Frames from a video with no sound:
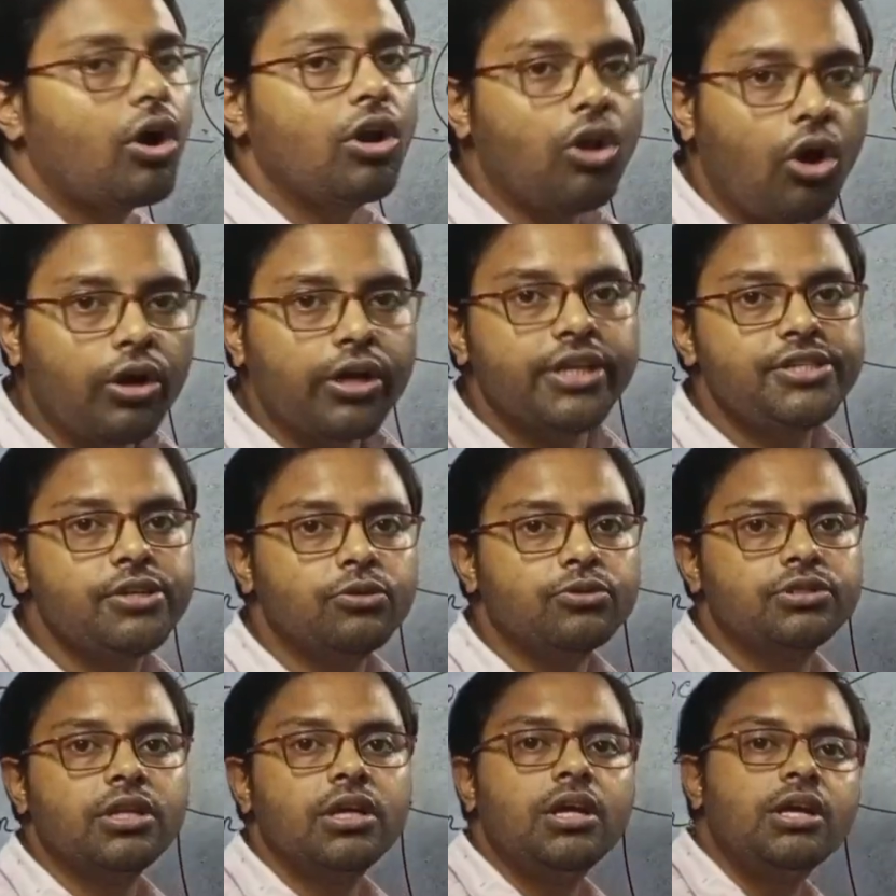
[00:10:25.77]
or
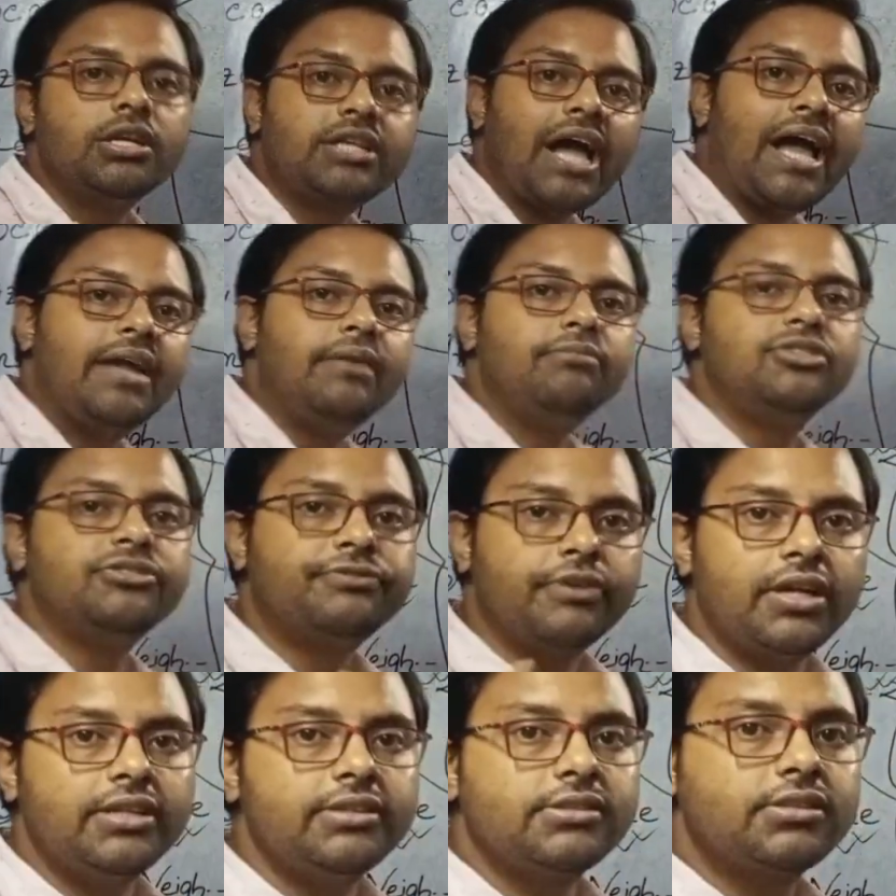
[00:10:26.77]
longitudes, time
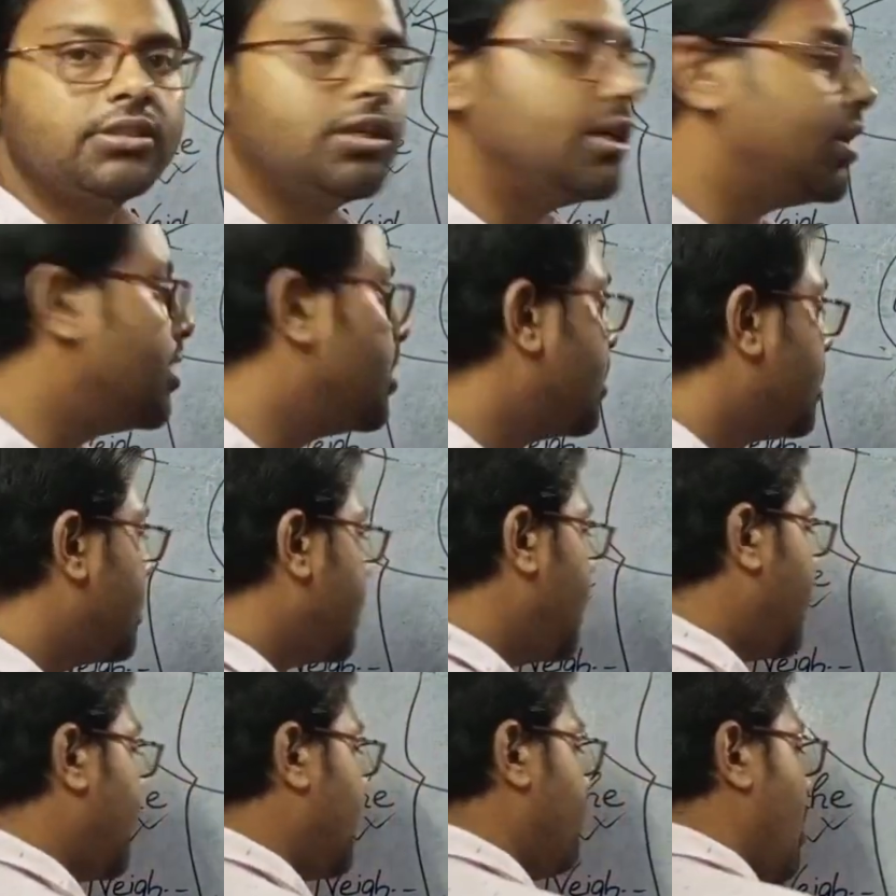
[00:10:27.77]
difference
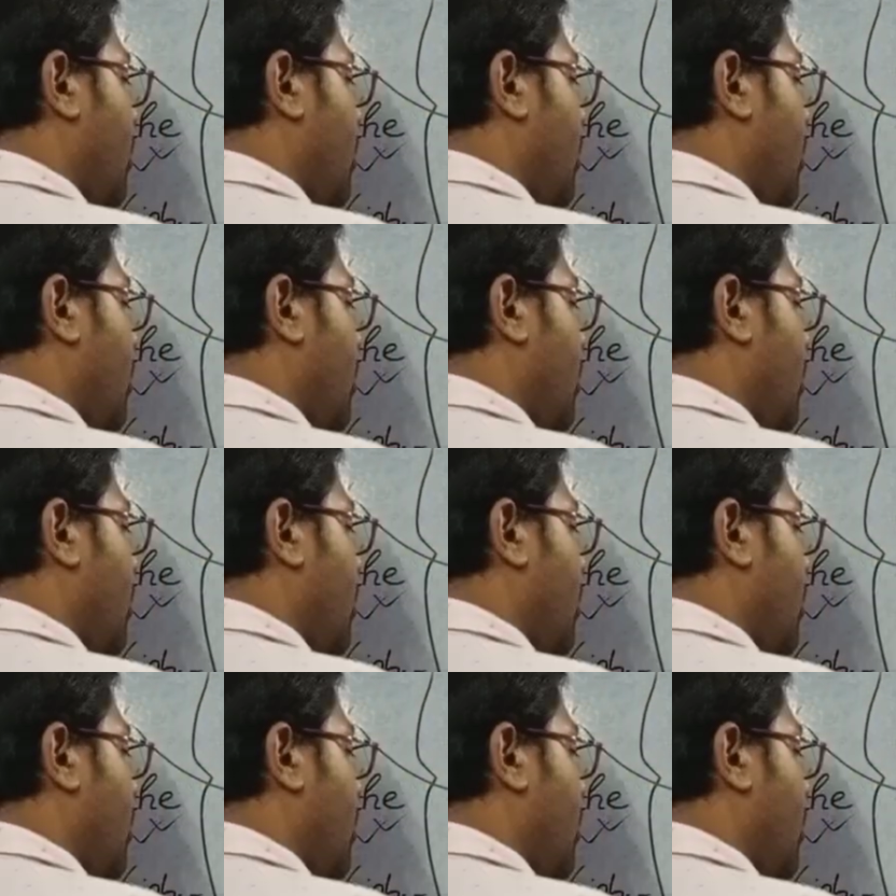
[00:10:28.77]
near